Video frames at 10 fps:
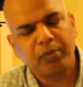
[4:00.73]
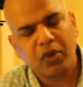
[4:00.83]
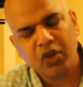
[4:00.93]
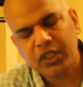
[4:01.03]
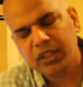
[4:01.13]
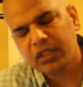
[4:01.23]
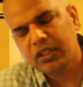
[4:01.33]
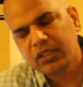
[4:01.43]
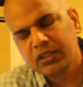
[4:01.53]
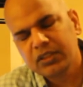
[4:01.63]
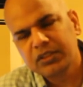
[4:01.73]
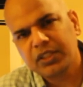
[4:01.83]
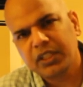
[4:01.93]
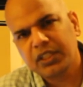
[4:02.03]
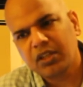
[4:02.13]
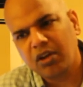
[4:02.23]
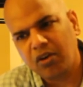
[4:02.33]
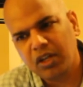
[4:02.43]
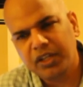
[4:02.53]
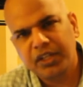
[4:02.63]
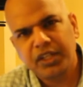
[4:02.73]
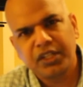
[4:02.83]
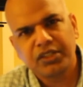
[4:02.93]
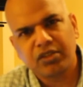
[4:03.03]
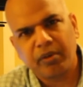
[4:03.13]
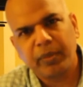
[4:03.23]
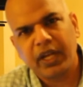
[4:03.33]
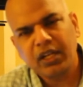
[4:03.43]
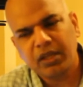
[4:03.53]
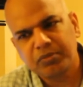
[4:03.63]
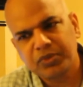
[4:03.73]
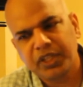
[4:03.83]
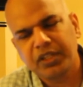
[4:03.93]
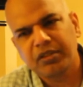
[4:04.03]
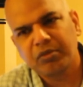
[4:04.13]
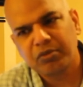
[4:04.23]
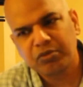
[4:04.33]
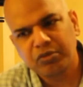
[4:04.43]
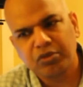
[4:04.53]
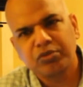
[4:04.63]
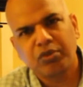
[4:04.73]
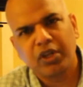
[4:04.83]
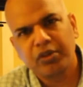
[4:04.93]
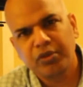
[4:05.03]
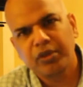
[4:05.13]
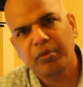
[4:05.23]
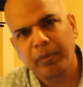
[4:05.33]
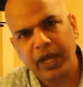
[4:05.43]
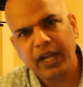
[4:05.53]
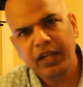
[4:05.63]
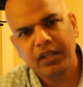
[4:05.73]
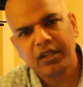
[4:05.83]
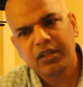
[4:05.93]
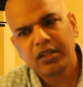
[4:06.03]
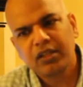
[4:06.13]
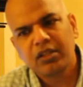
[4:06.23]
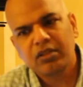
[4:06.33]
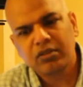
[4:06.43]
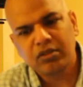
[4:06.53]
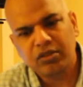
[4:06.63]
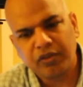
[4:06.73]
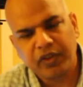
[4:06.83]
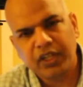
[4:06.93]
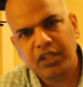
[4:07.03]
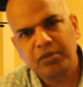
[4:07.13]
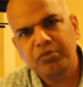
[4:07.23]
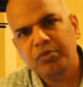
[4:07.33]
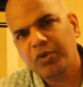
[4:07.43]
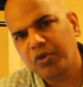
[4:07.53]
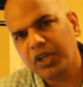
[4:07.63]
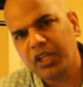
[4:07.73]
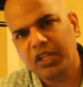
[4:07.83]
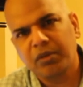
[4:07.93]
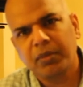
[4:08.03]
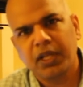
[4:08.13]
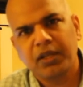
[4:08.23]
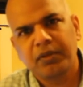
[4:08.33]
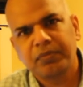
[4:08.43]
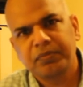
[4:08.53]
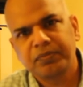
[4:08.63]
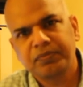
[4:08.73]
I'm not saying all Indian inks are bad. I'm saying those who are doing bad, their victim wrote an email.